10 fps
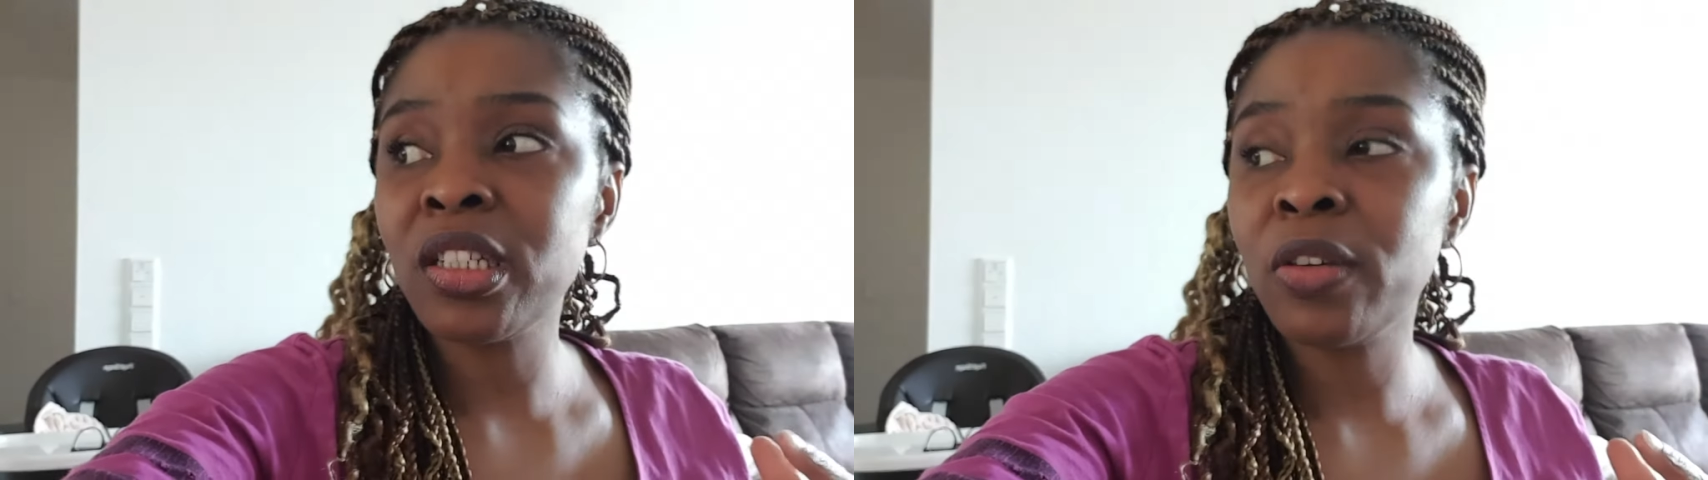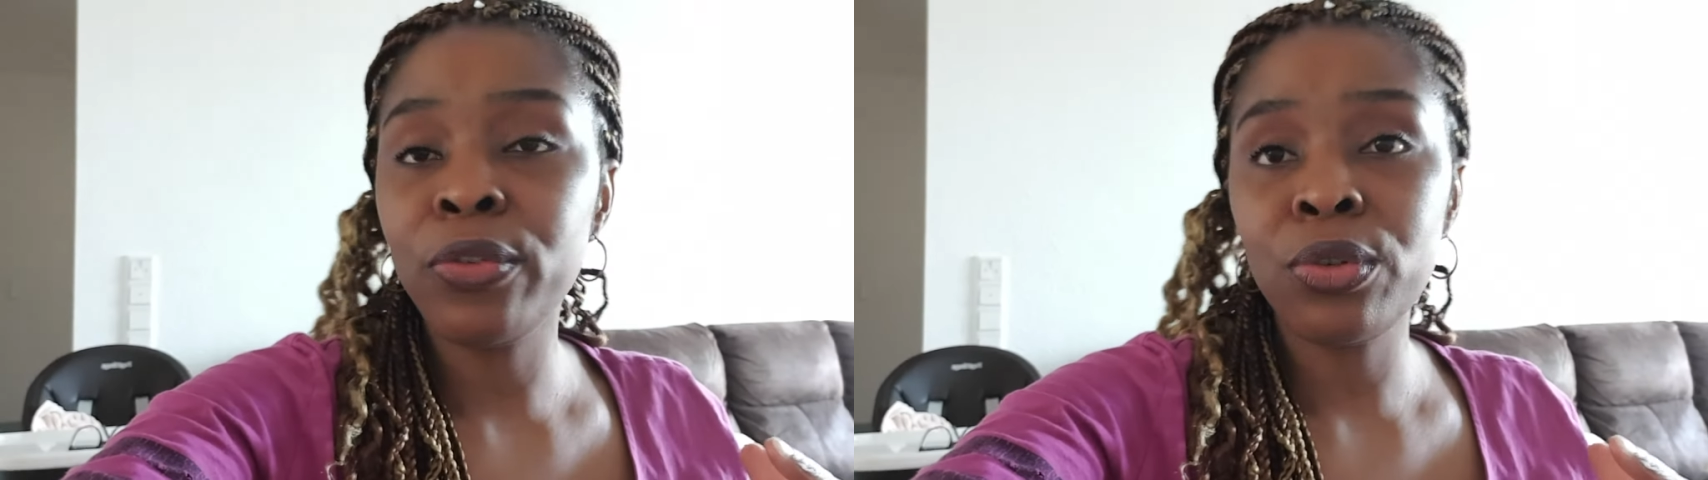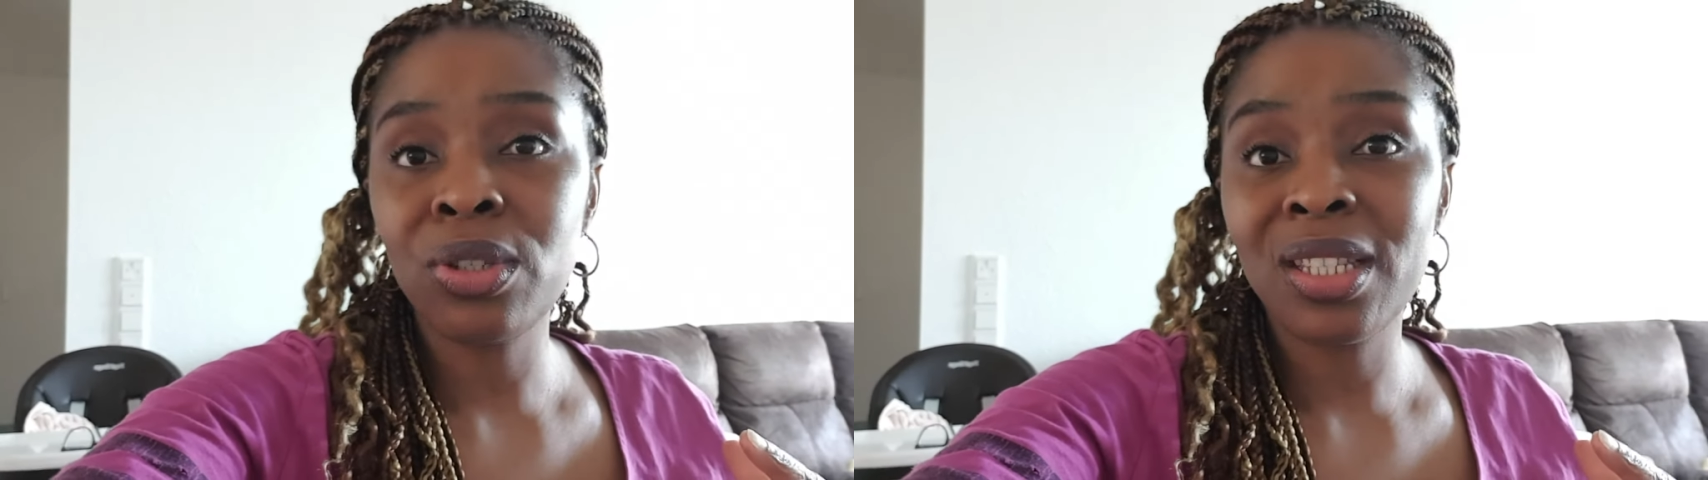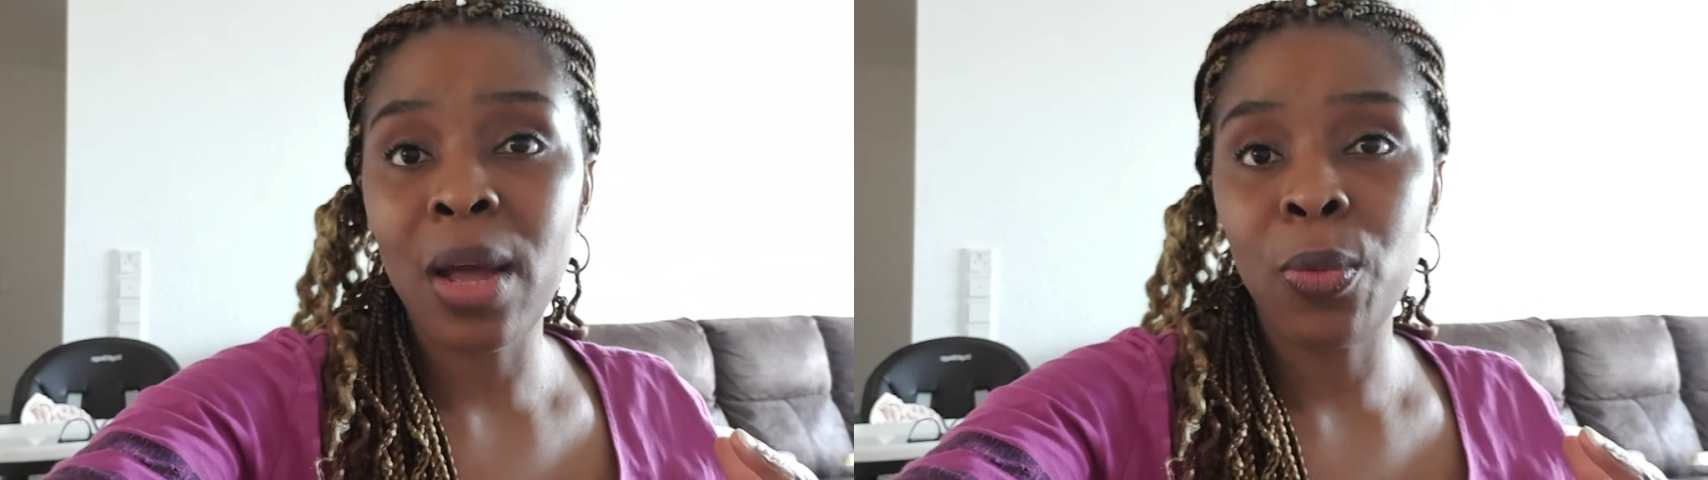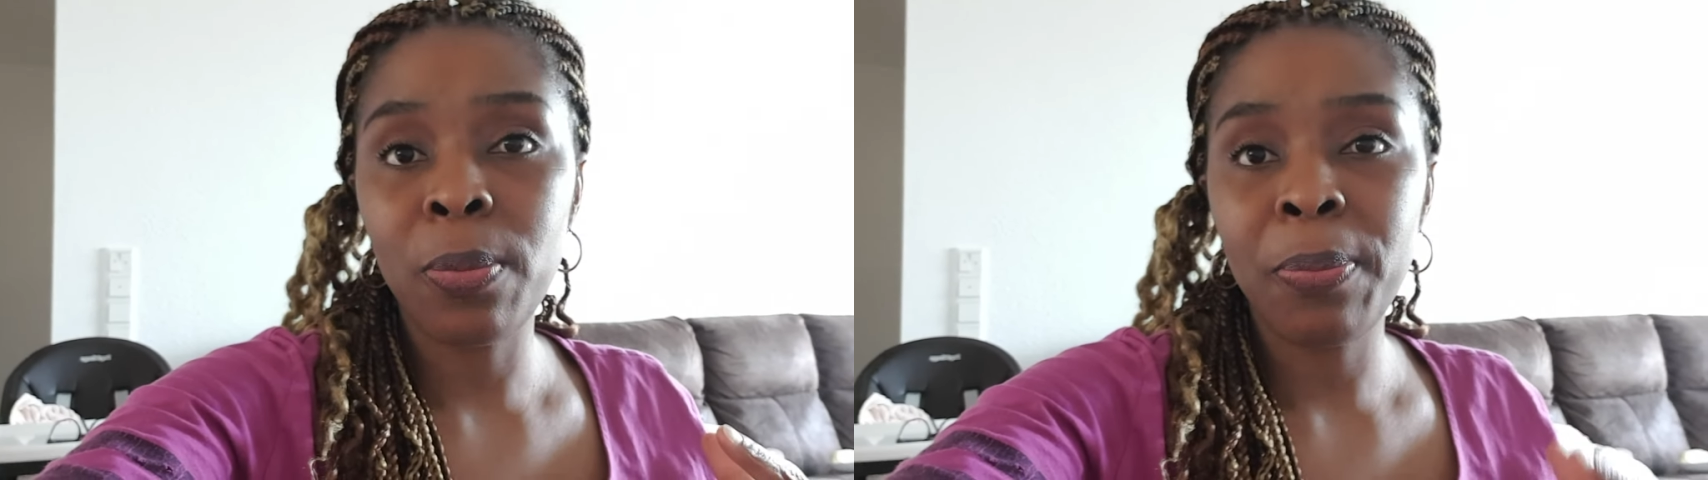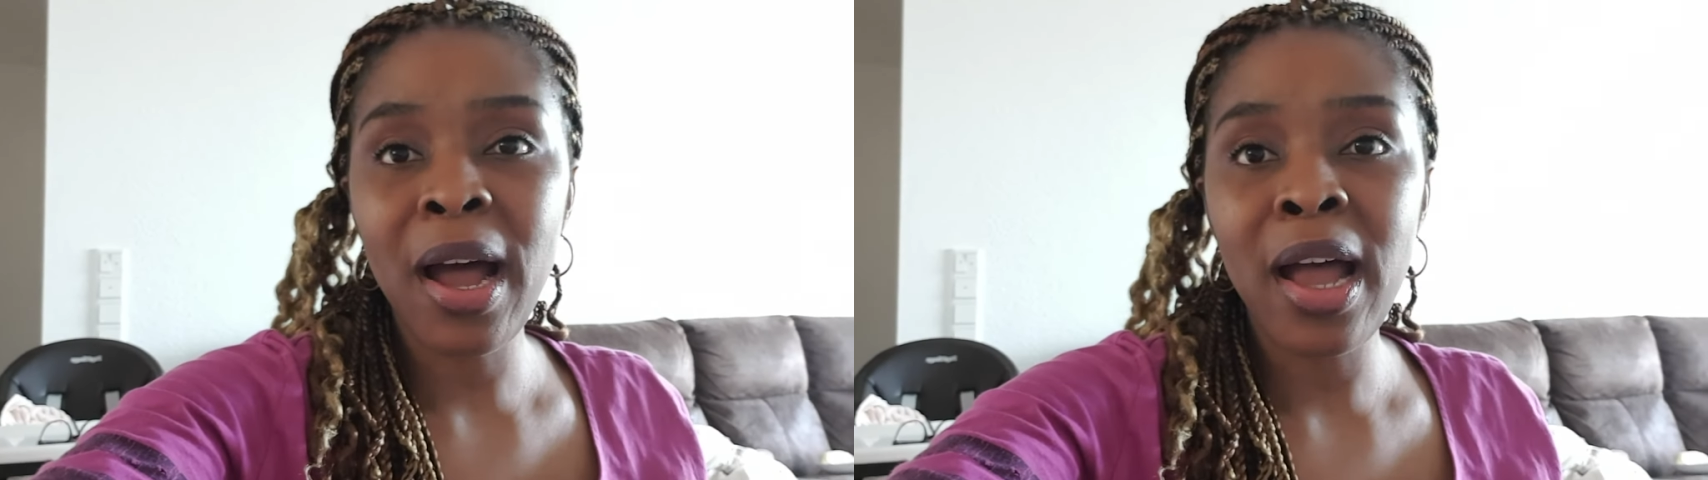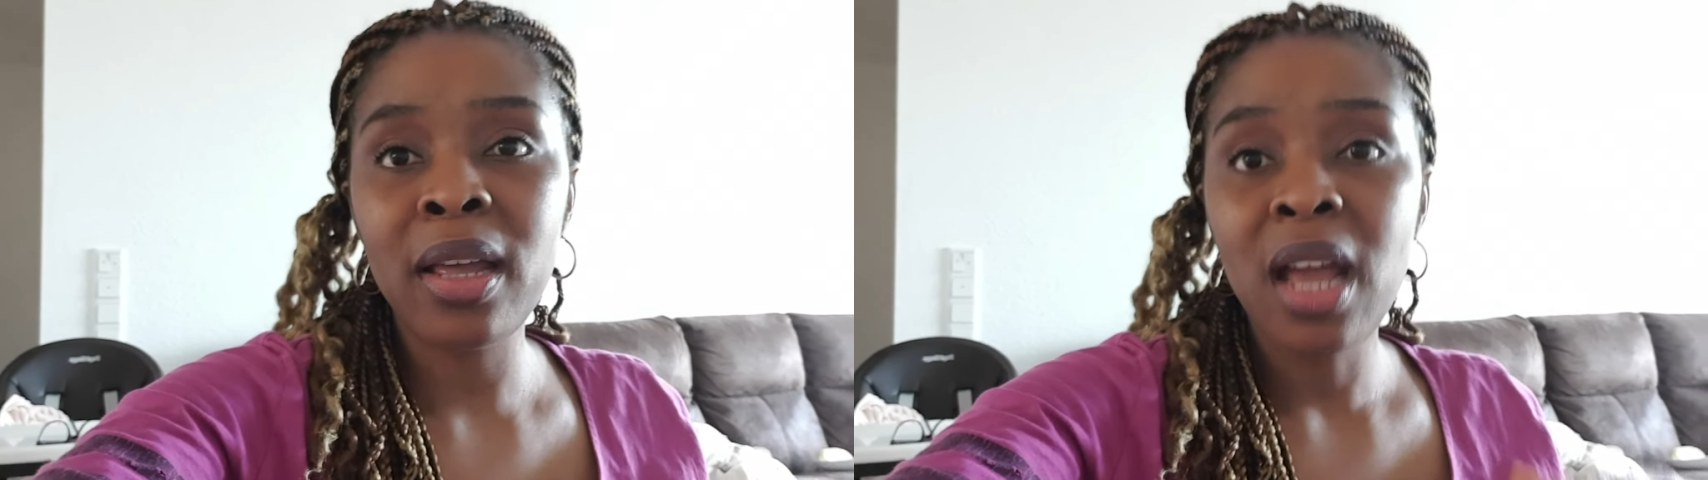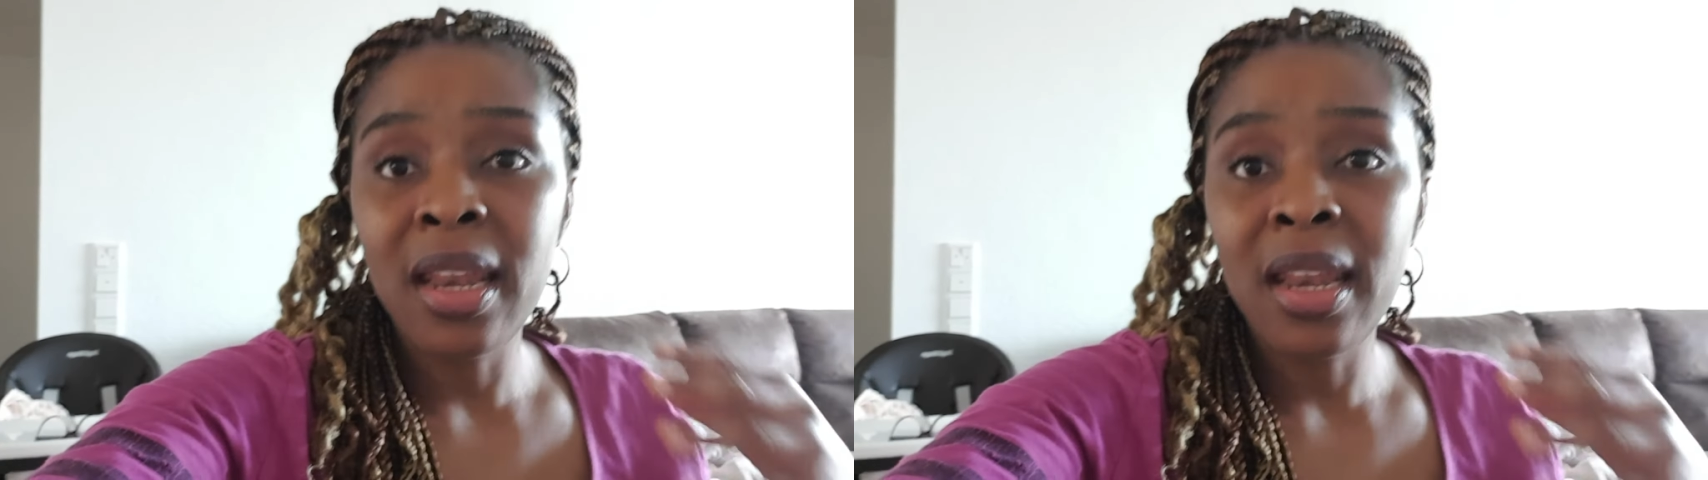foods that we buy,